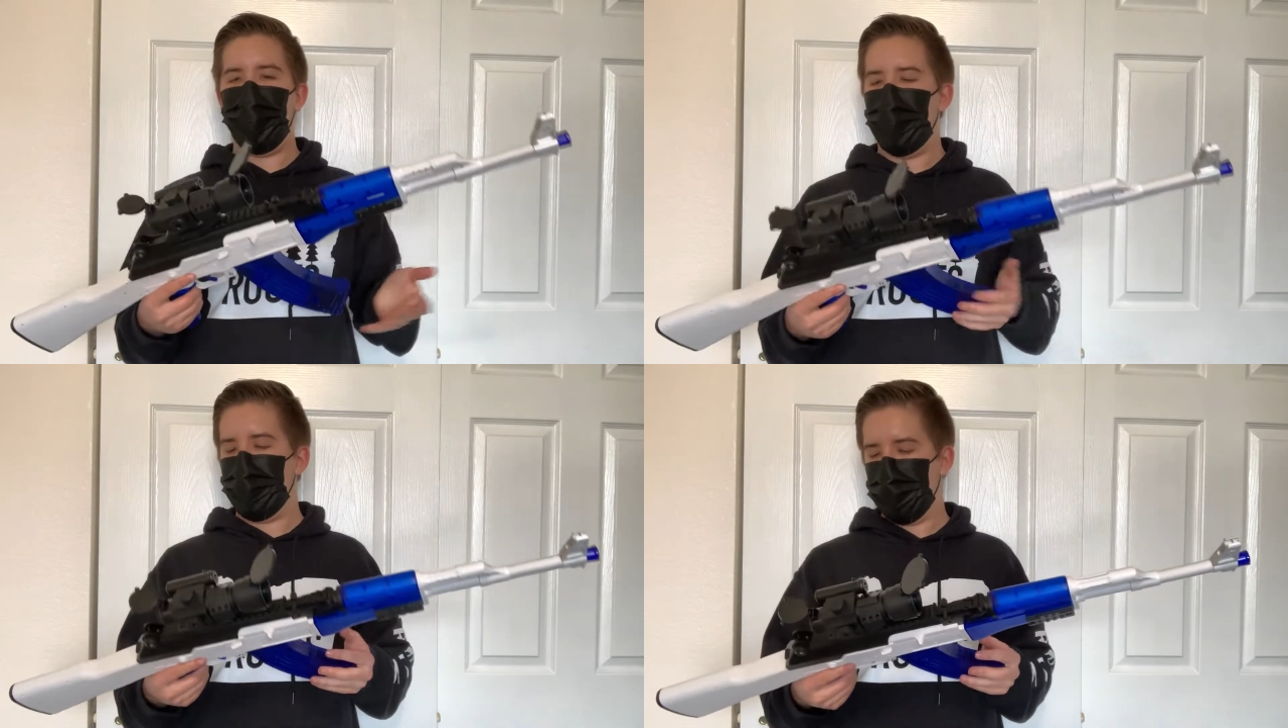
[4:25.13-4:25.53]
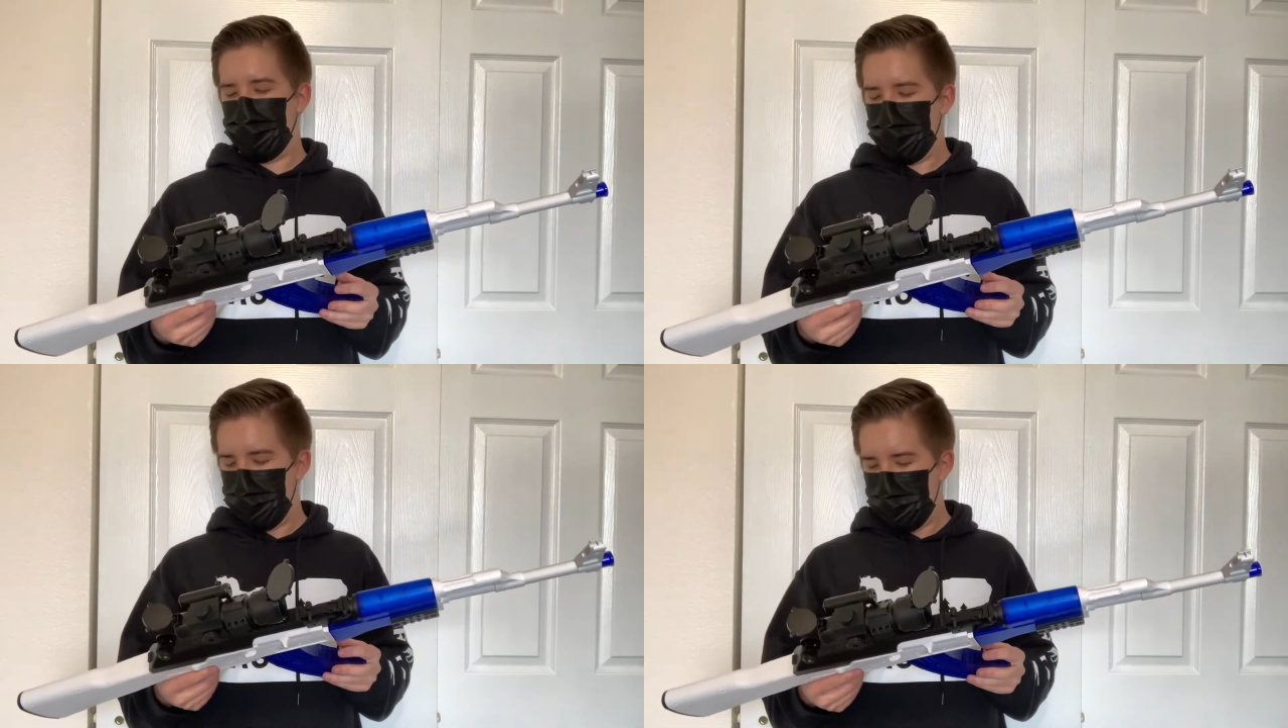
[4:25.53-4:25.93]
I don't
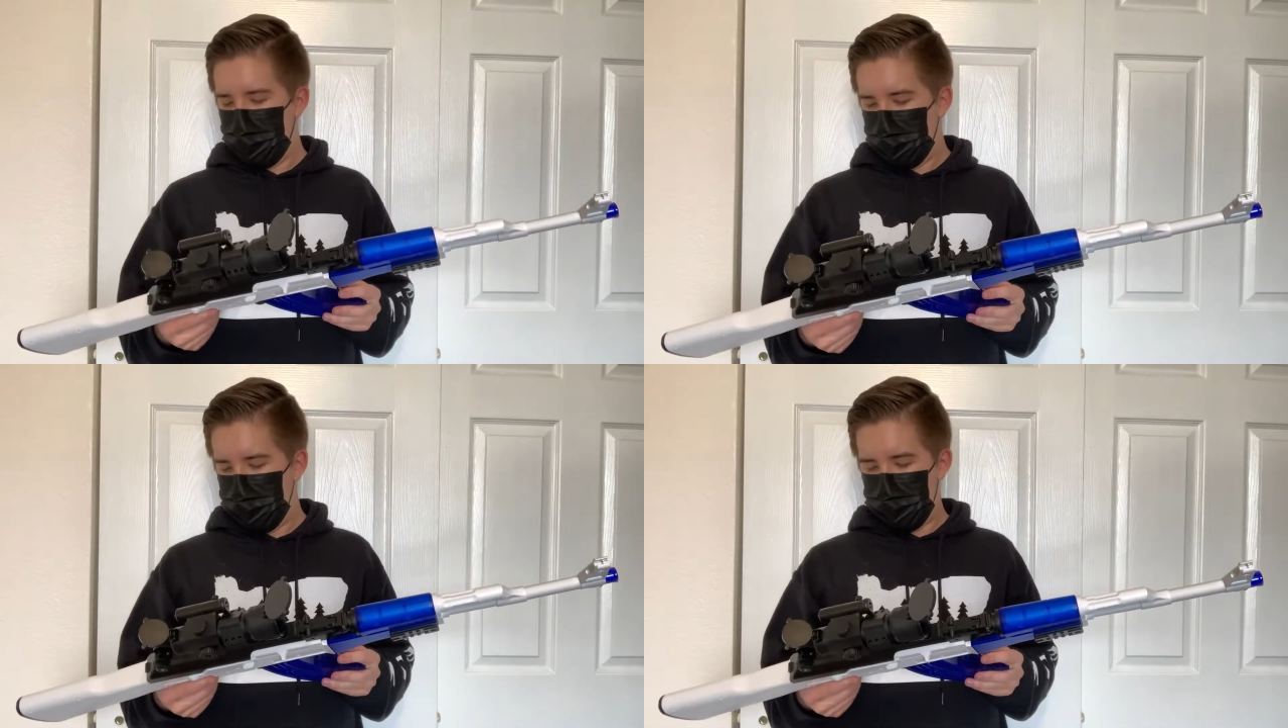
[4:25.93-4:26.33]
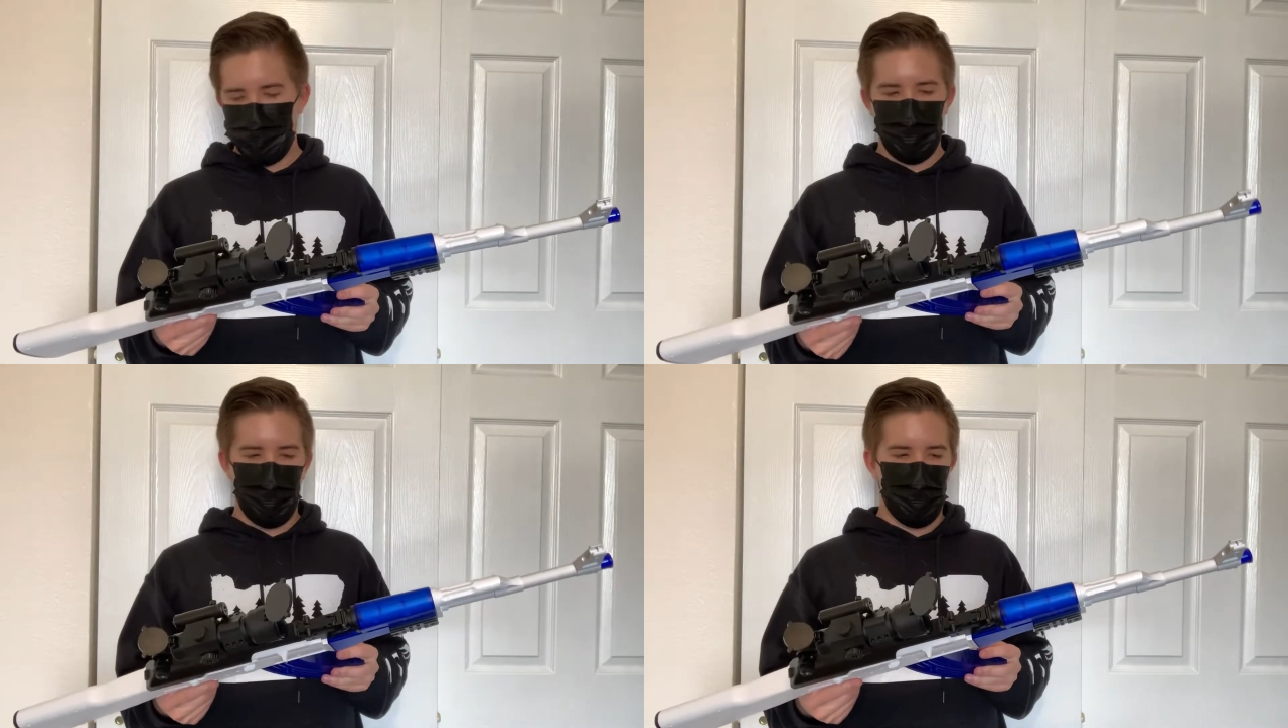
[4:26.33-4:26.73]

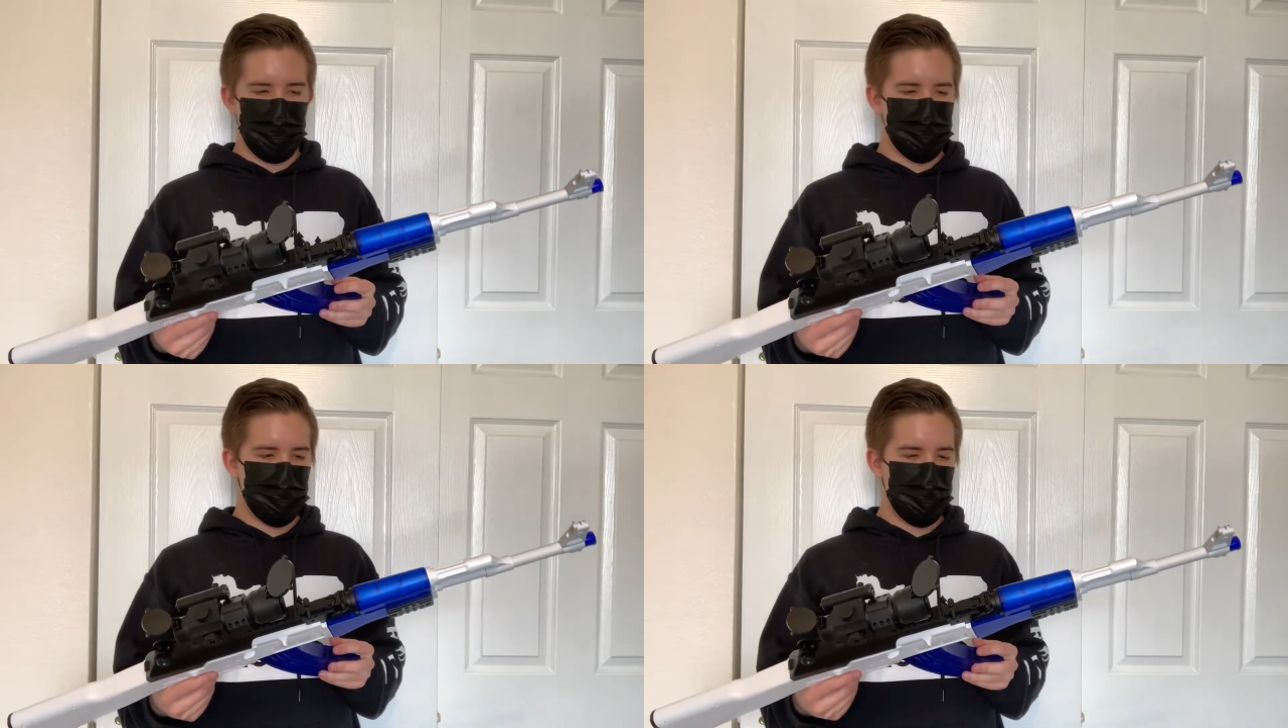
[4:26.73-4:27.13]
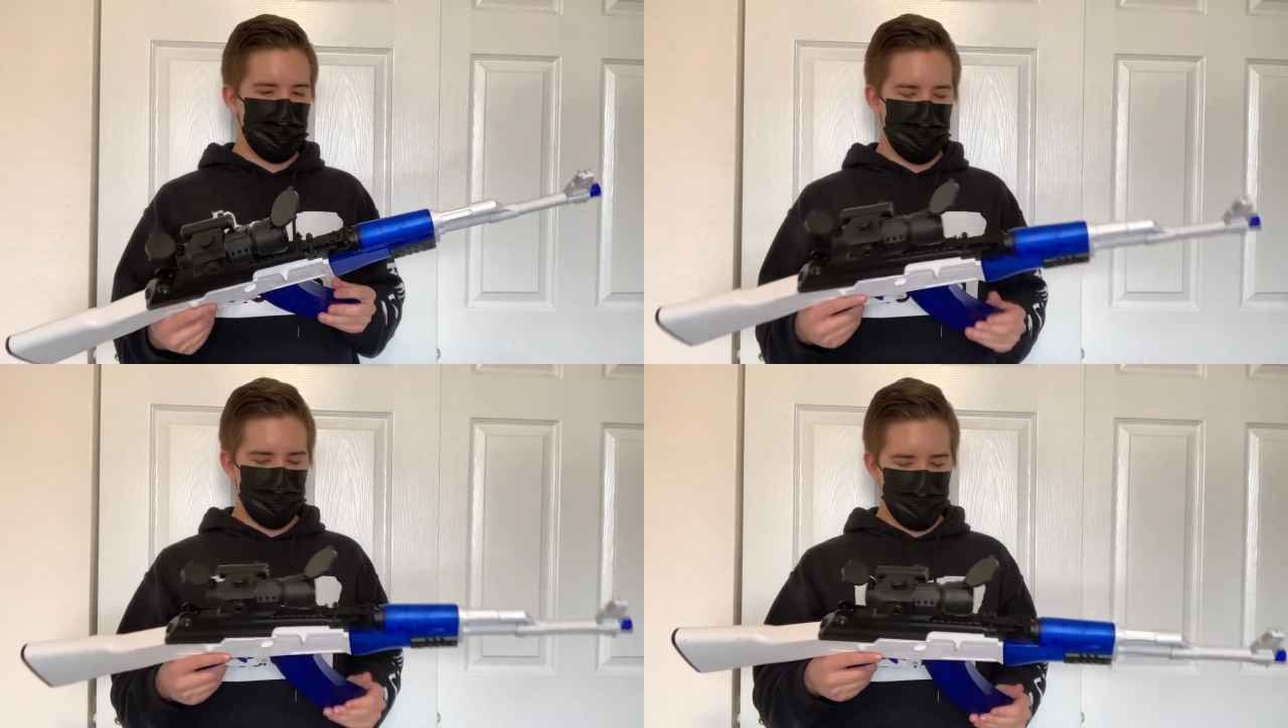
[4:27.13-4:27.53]
know which
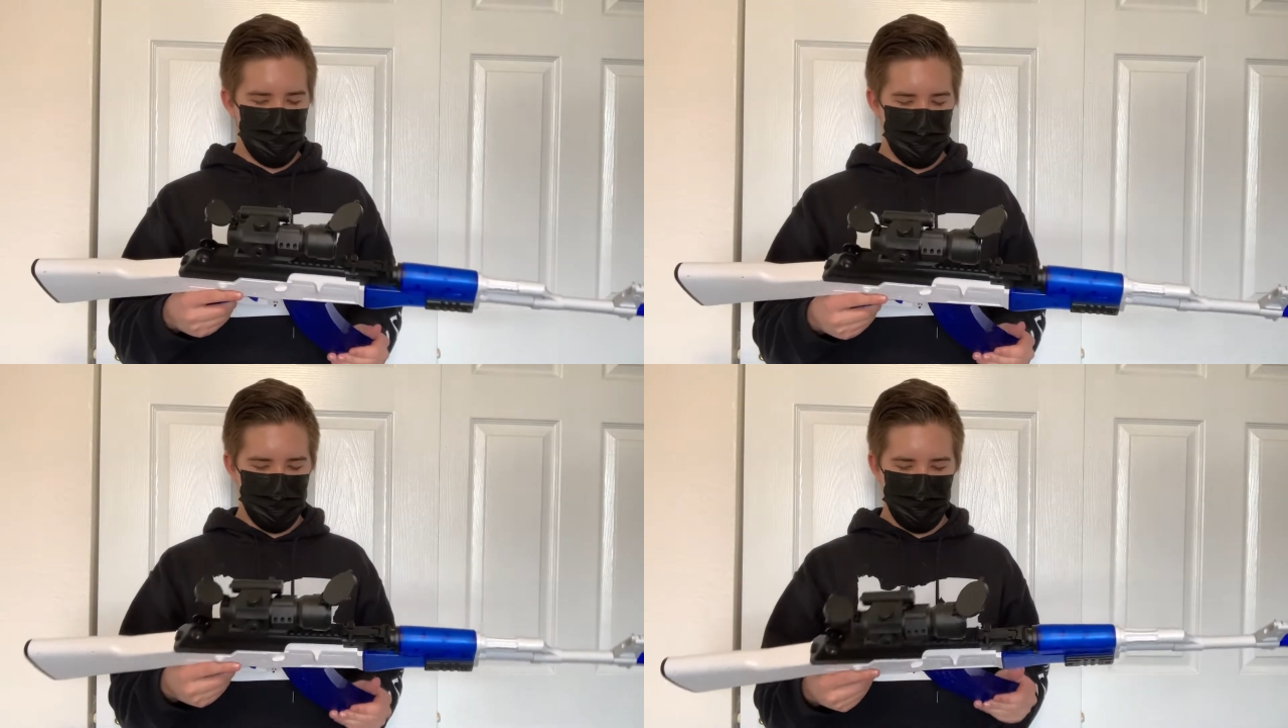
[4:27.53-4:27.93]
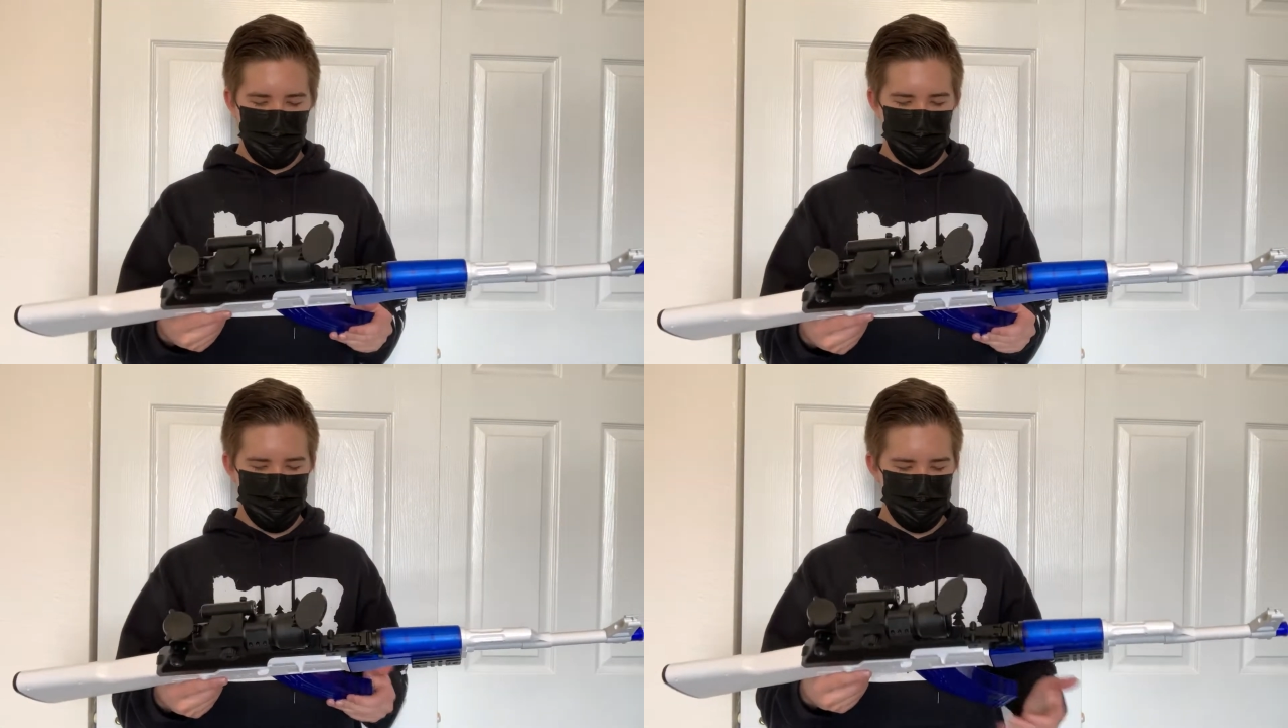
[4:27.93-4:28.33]
one, but